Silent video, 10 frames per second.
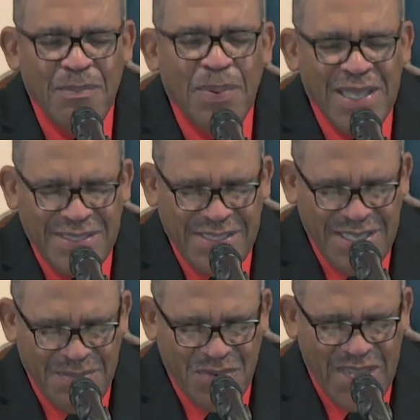Bless
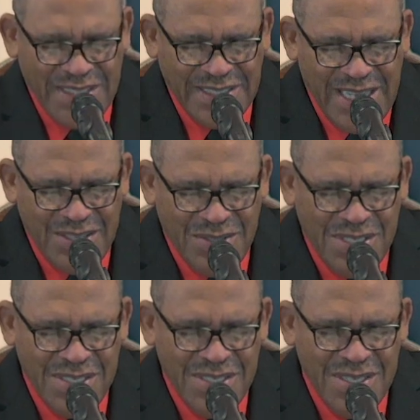them right now.
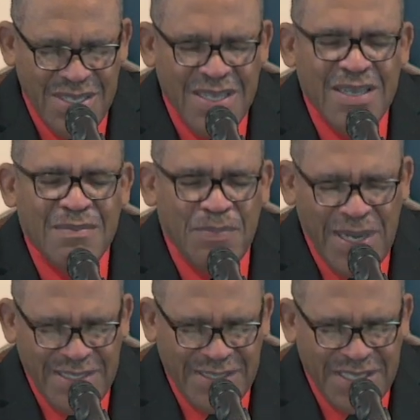
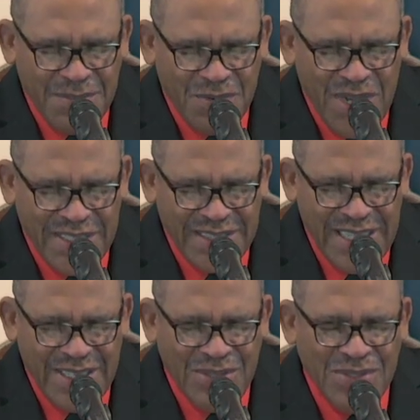Bless them right
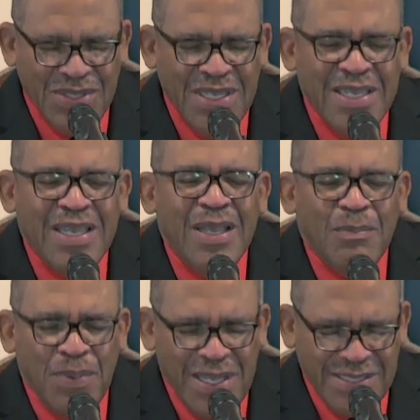now.
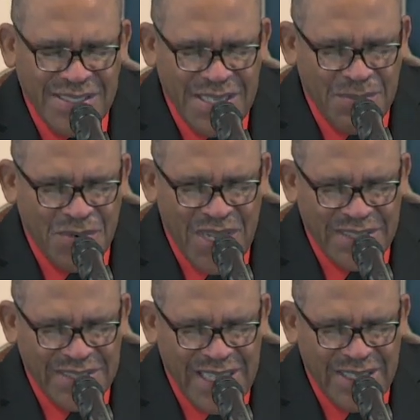Bless them
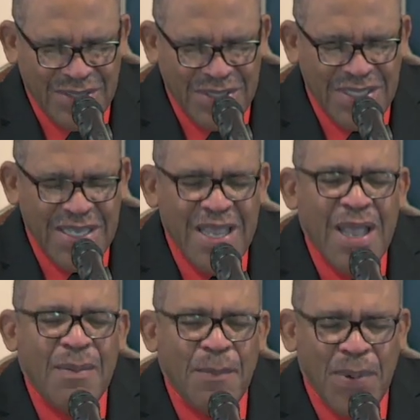right now.
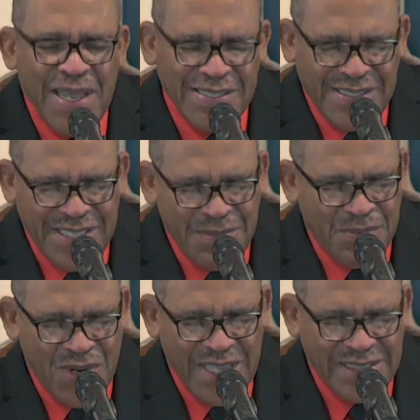Bless them
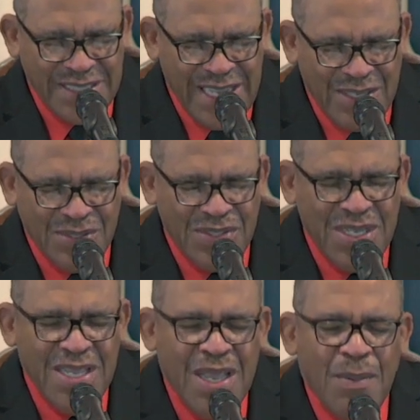right now.
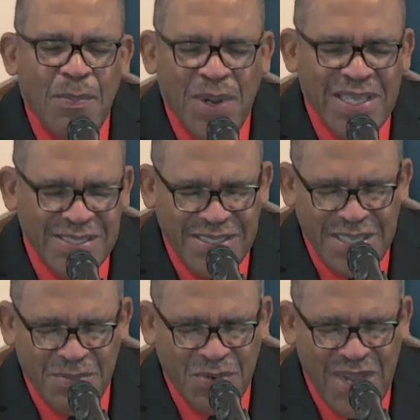Bless
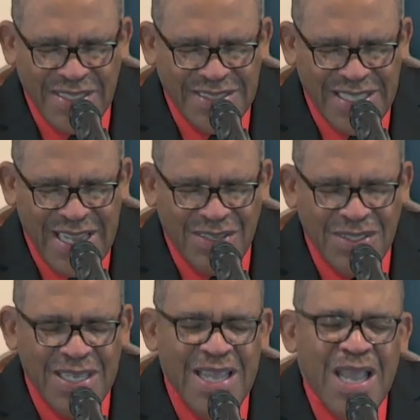them right now.
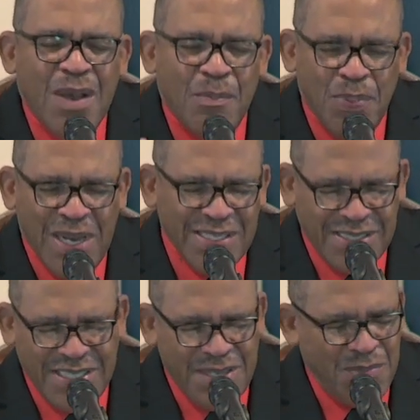Bless
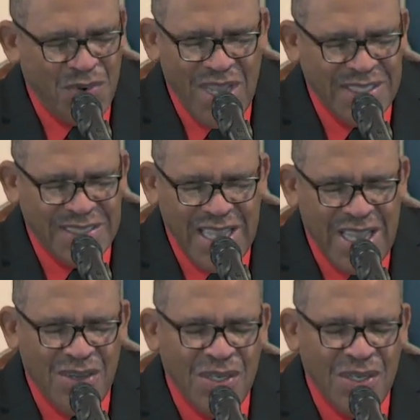them right now.